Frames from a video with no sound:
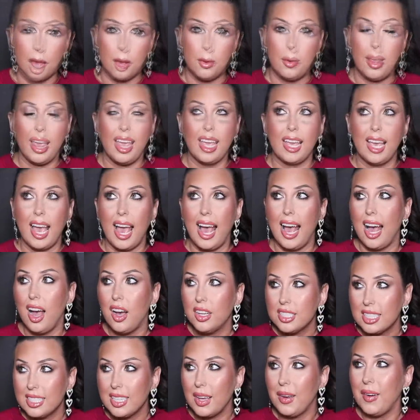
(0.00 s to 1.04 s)
Okay, I
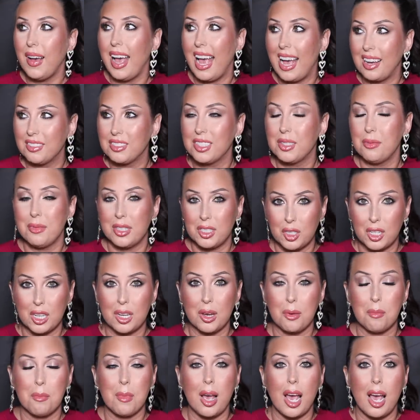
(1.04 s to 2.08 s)
also have to
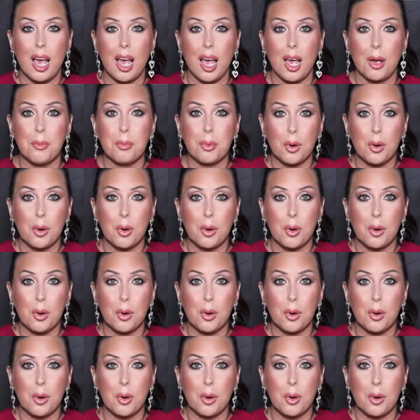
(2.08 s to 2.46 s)
mention my